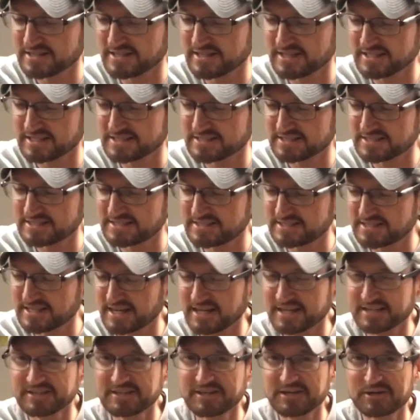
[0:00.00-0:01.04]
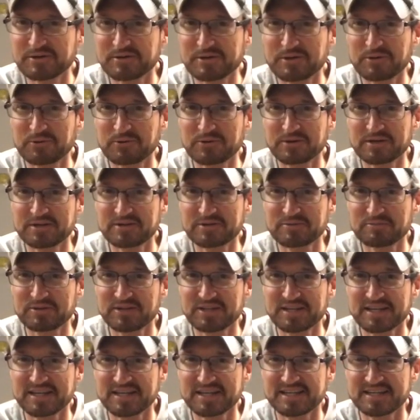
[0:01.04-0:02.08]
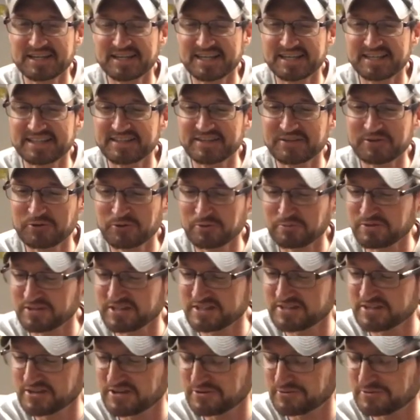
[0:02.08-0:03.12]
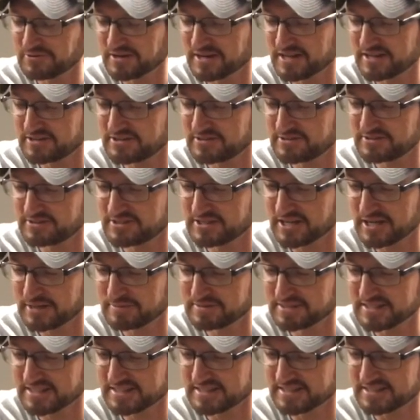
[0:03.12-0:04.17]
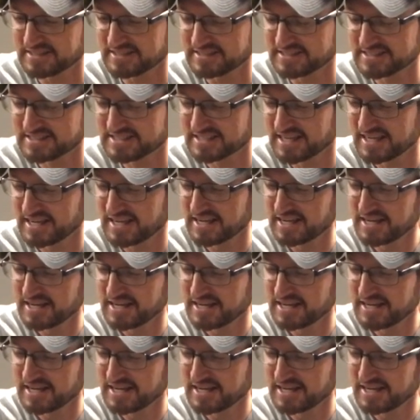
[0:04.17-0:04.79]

Things did not go according to plan, and they normally don't when I do jobs like this.